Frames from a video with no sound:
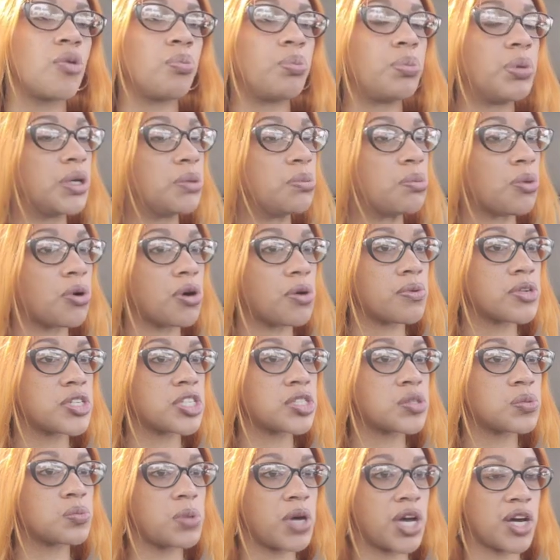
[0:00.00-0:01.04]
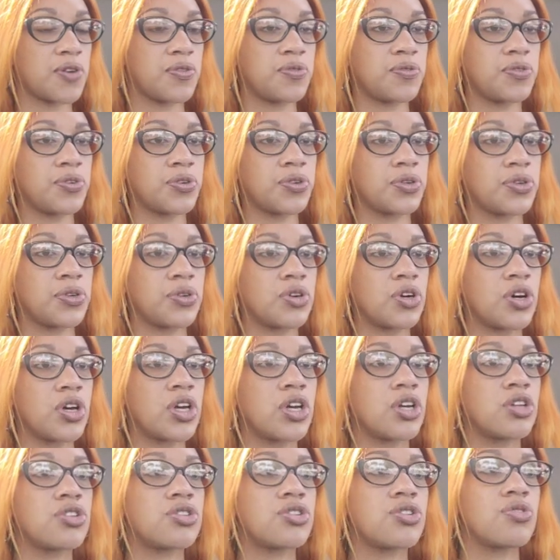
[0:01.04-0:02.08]
be more respectful
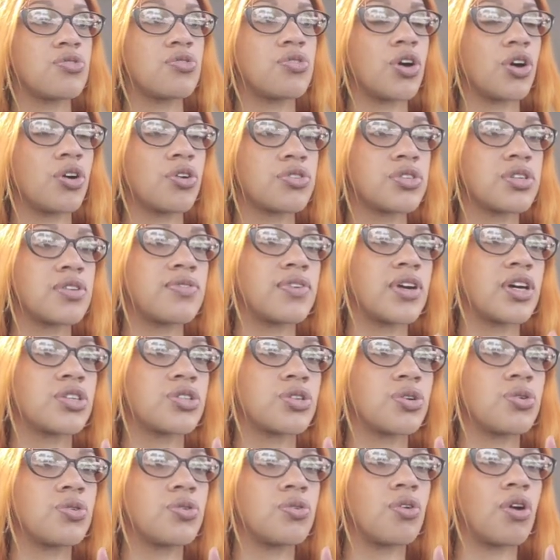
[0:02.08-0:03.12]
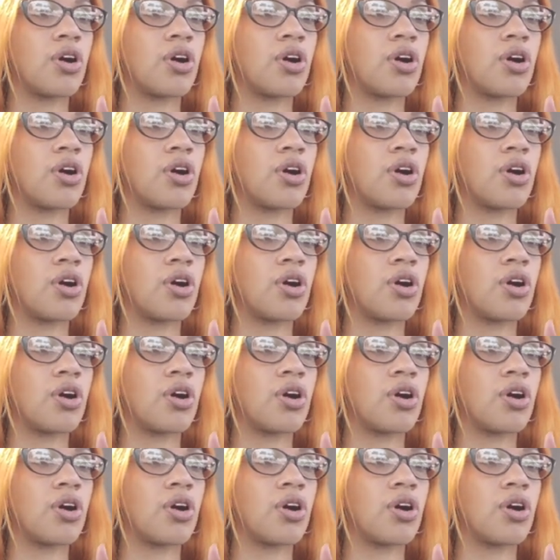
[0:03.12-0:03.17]
to those of us who